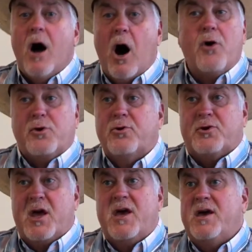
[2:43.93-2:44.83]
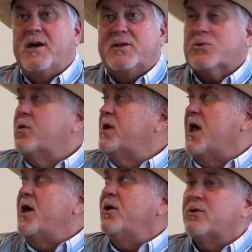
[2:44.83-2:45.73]
all your debts are
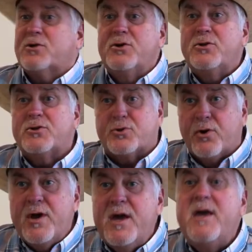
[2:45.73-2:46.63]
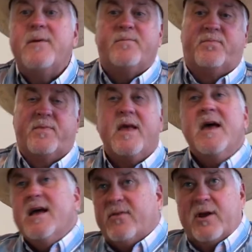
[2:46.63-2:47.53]
nailed to the tree.
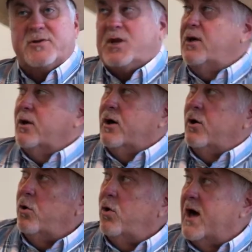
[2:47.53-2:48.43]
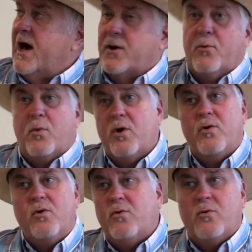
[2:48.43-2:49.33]
There's still a whole lot of
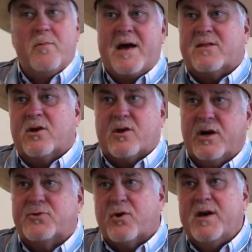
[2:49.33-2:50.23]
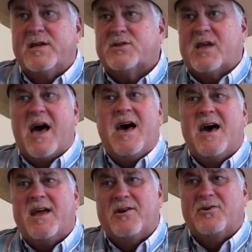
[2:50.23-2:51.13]
room at the
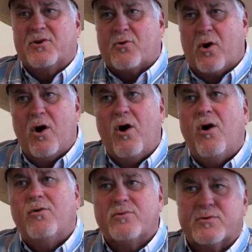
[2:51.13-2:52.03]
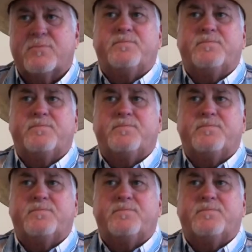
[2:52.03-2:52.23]
countryside of the cross.